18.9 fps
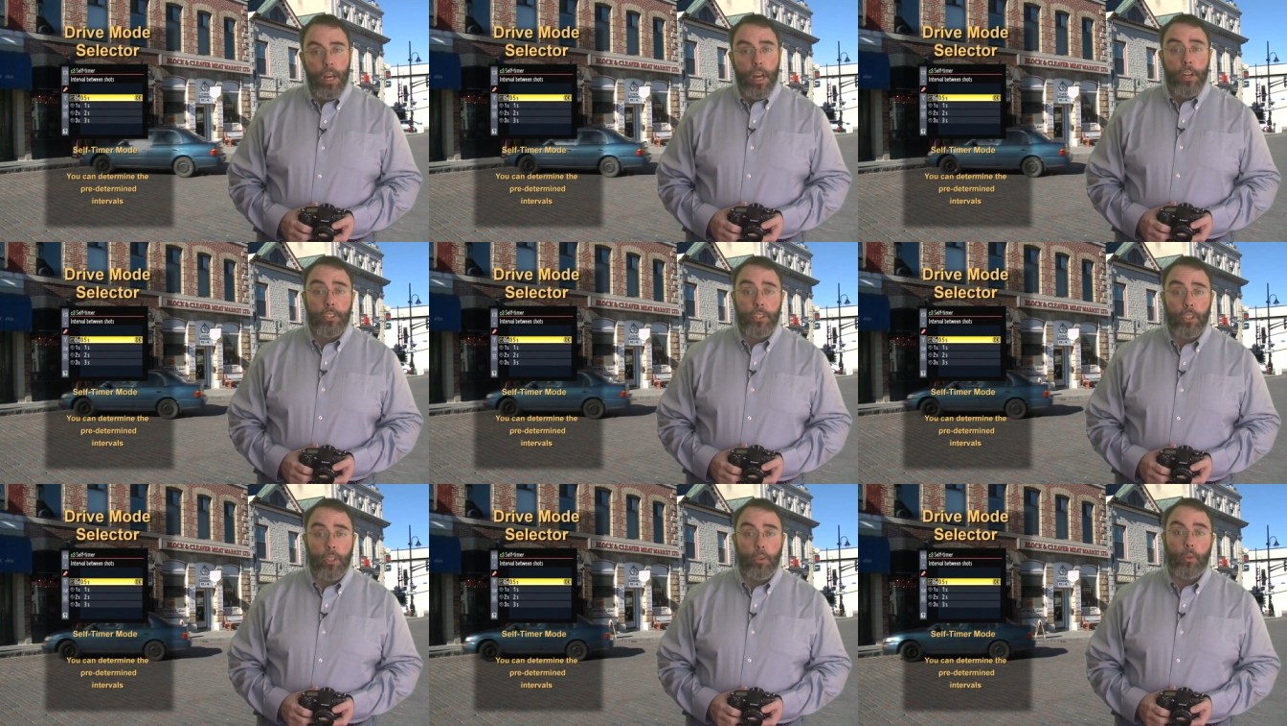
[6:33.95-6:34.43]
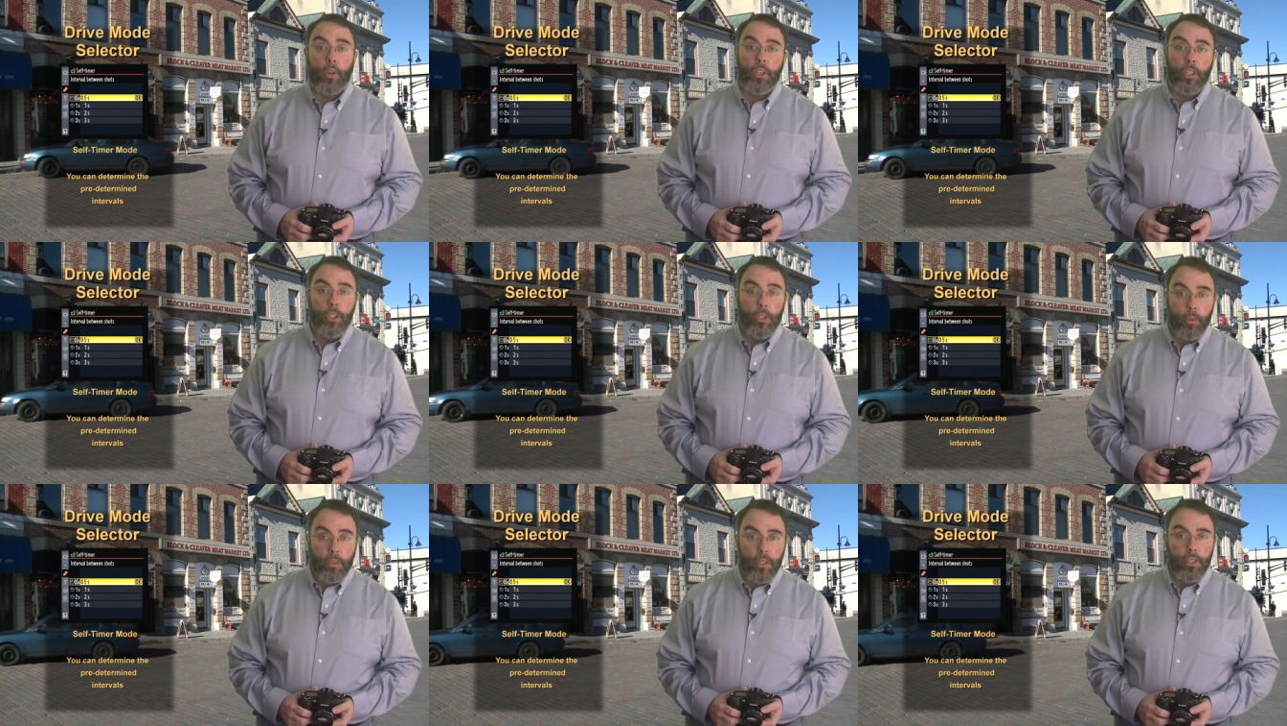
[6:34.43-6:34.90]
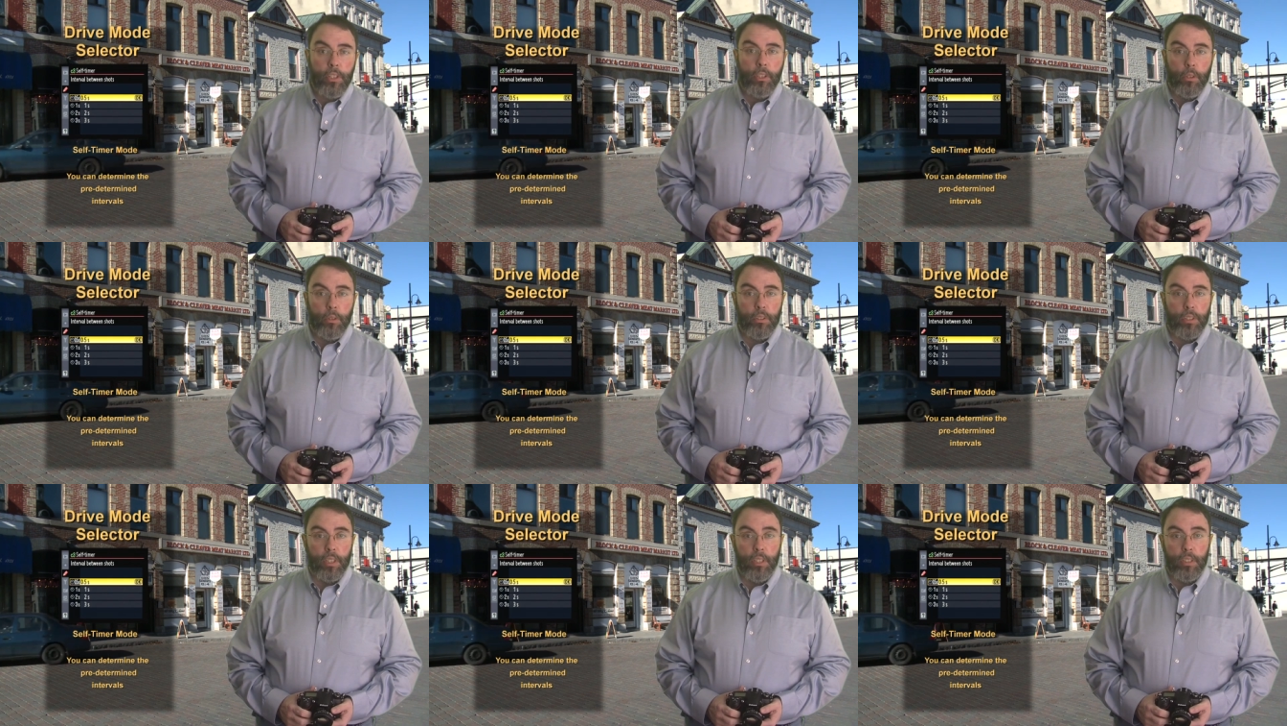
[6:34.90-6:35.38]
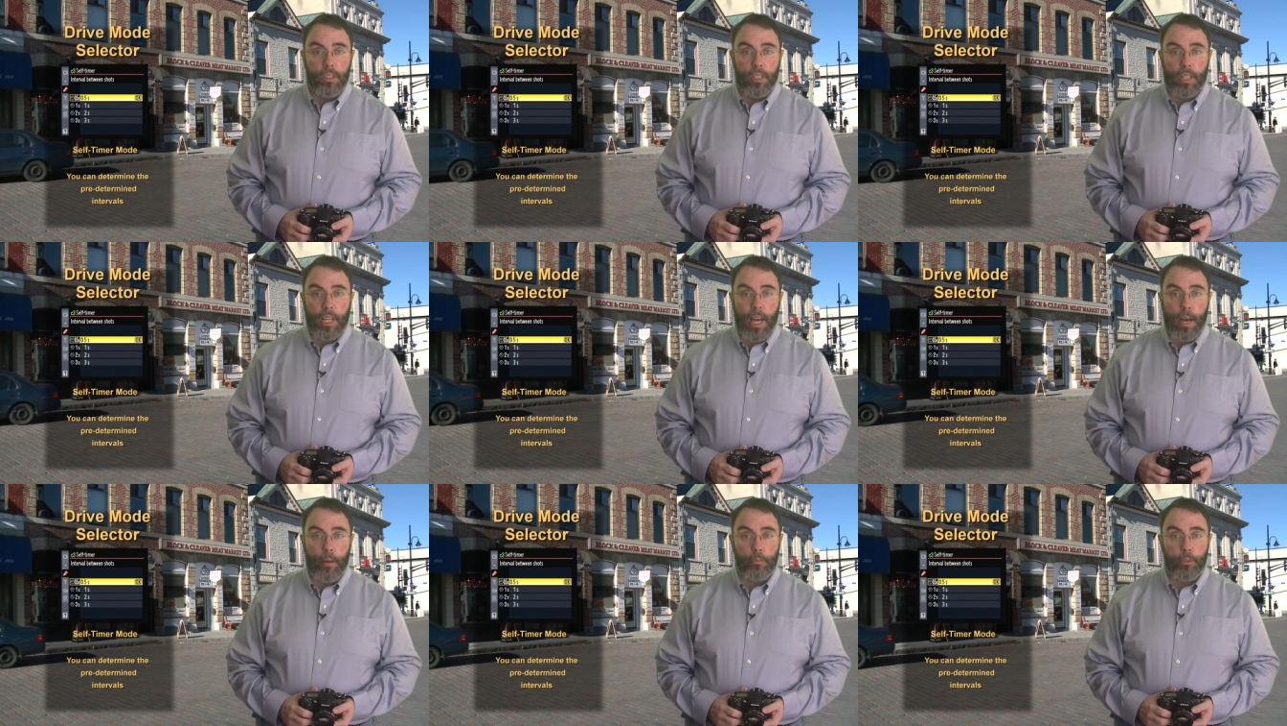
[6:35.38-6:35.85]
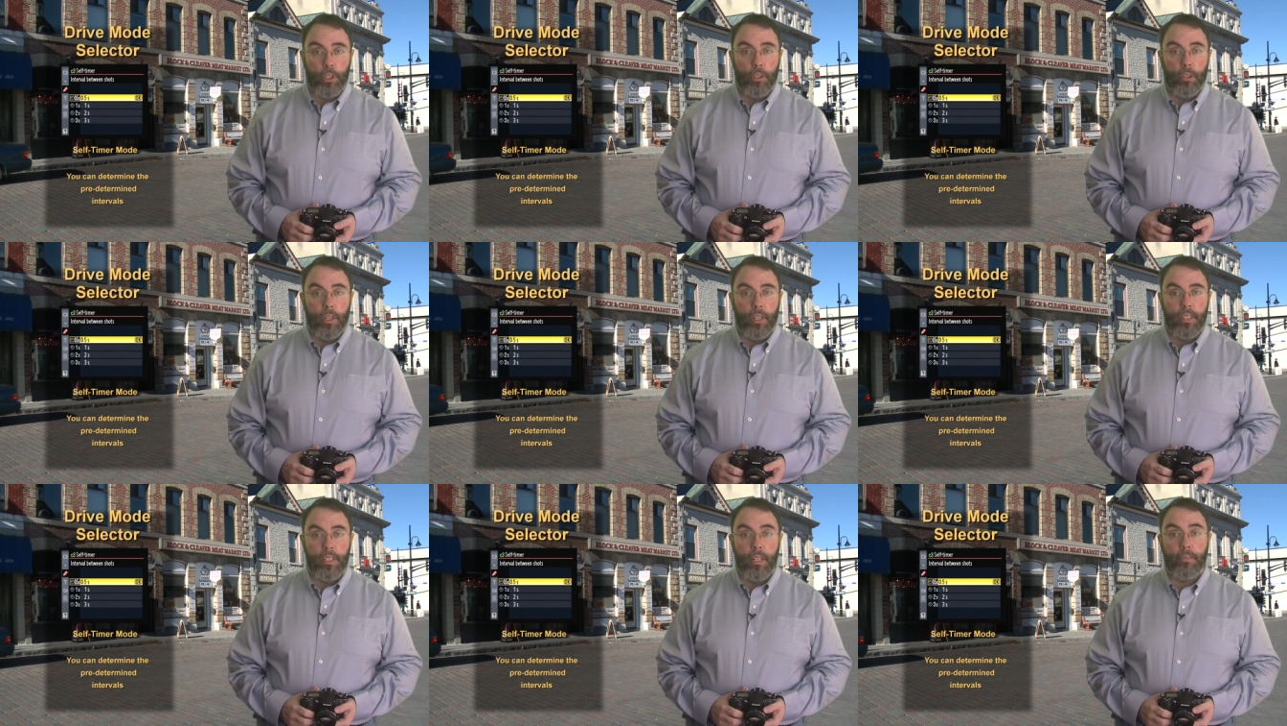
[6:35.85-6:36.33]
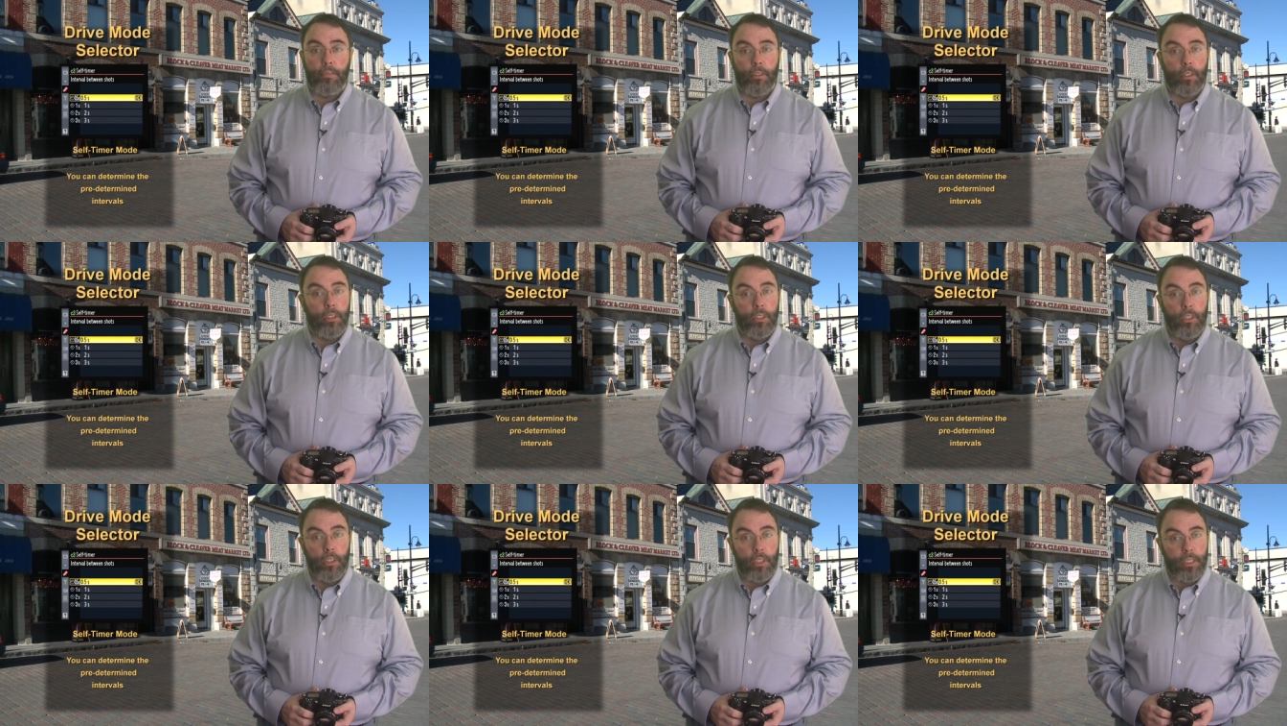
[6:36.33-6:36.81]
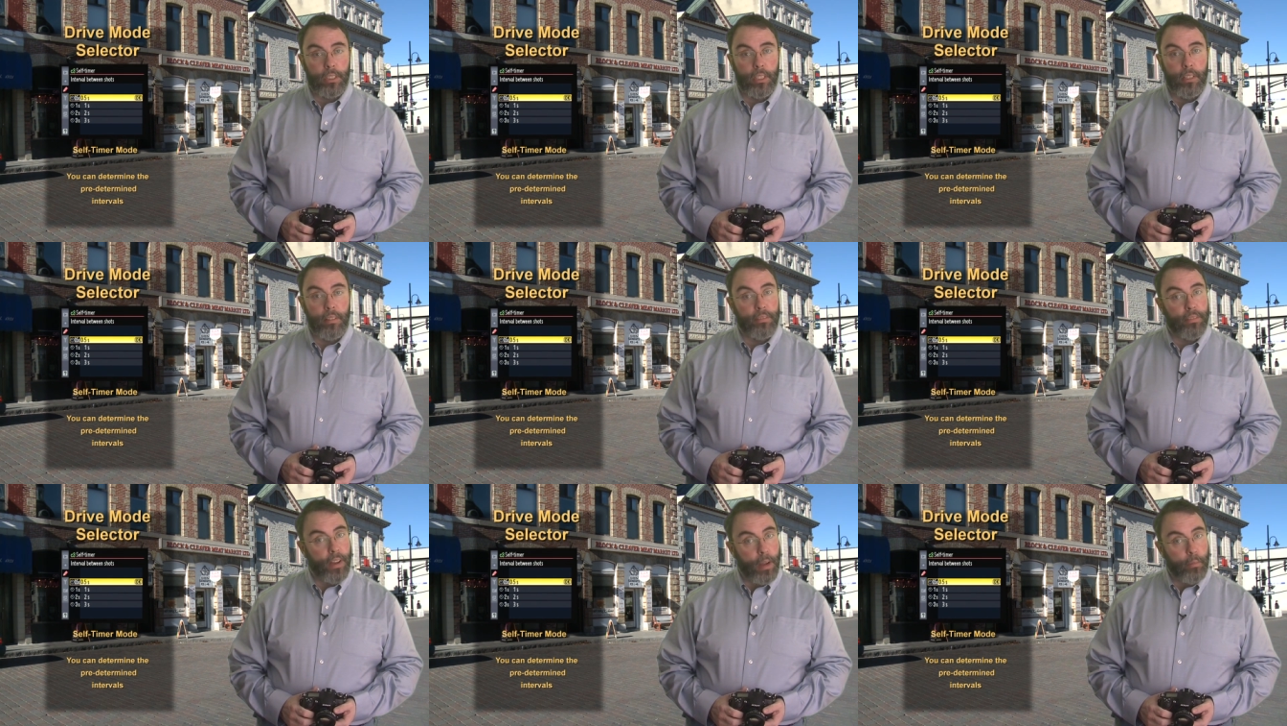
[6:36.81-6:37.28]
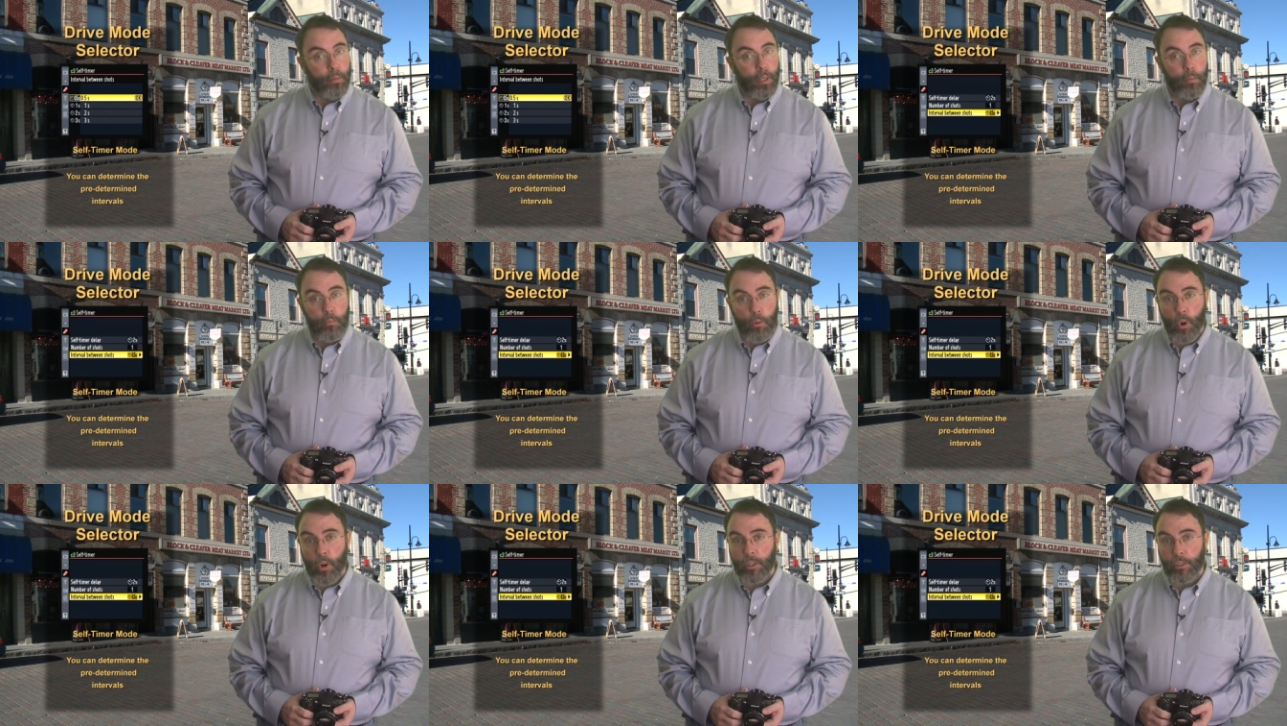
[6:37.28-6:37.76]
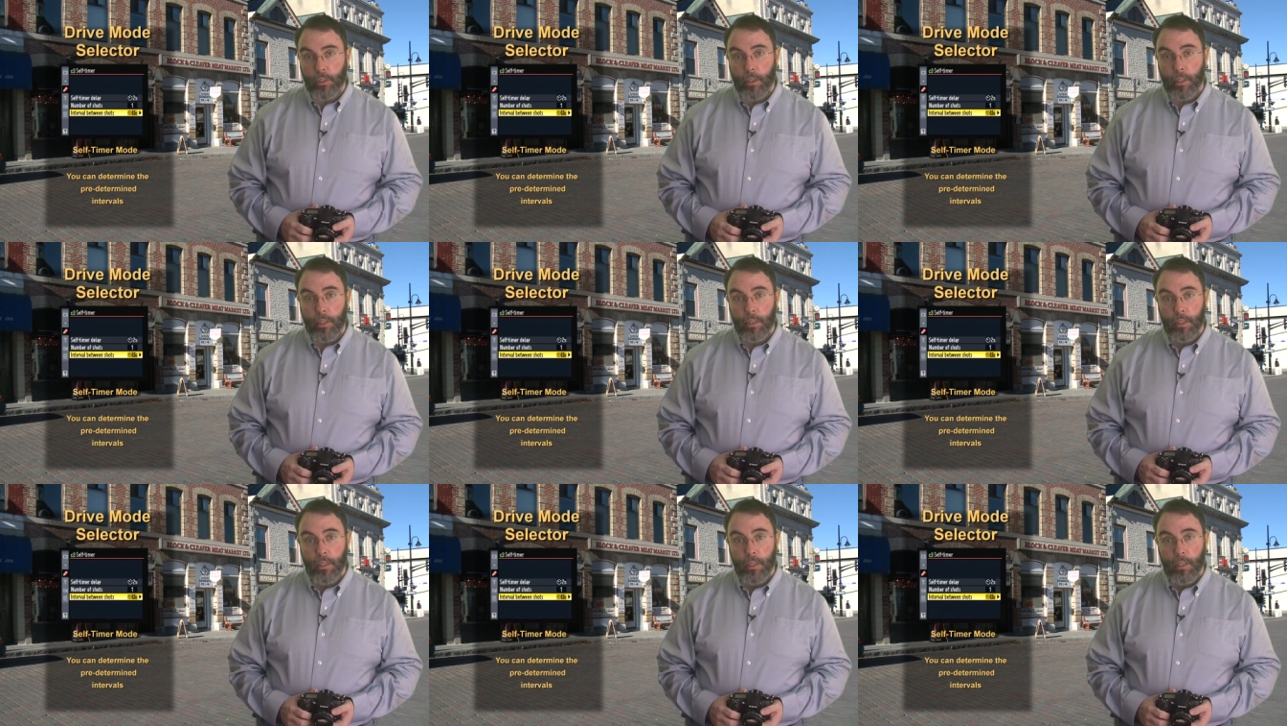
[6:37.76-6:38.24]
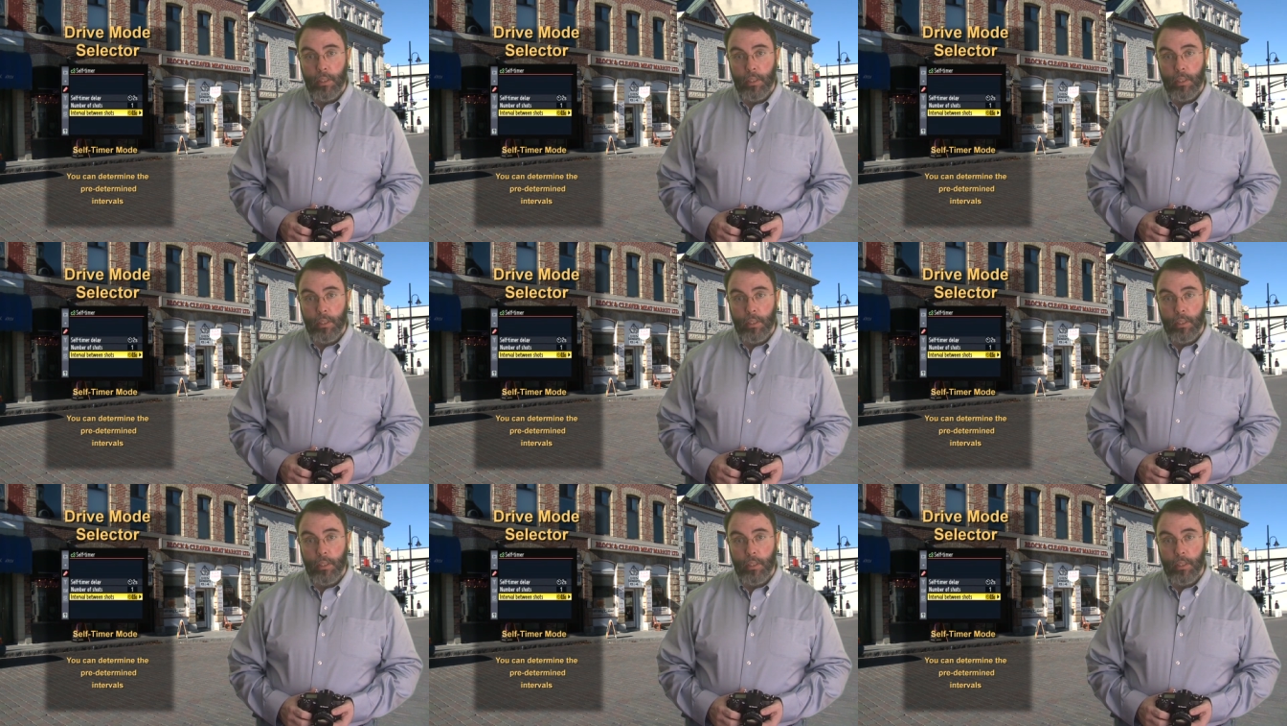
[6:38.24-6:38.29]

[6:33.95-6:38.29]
So you can use this to capture different looks in a family portrait.